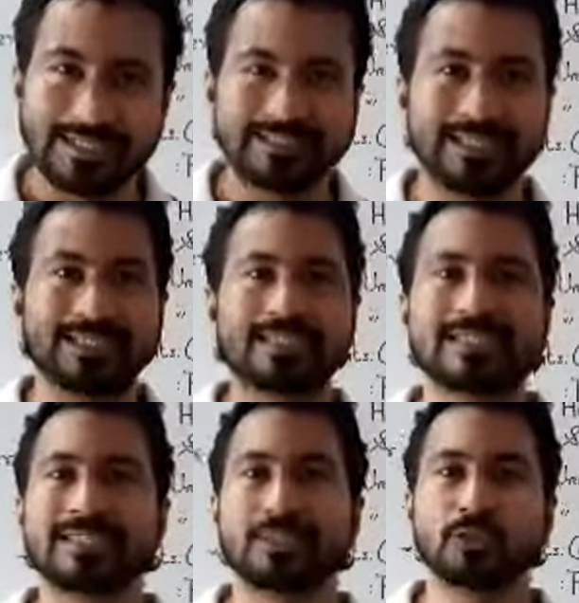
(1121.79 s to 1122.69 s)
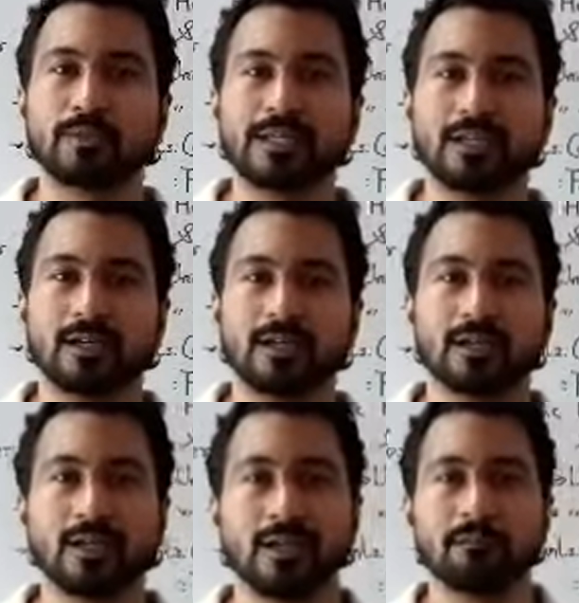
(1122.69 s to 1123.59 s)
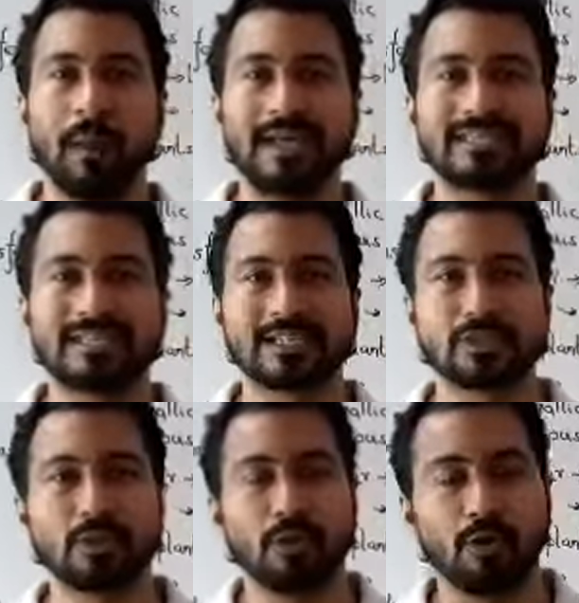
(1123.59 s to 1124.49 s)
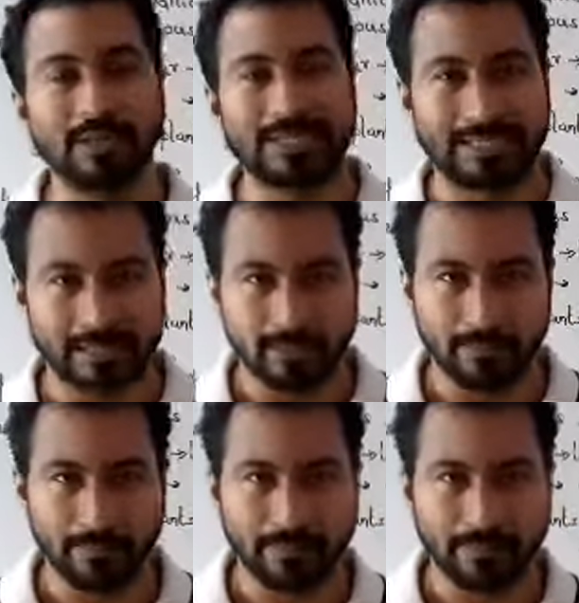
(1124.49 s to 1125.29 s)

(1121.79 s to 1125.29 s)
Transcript: then it is said to be a bisexual organism.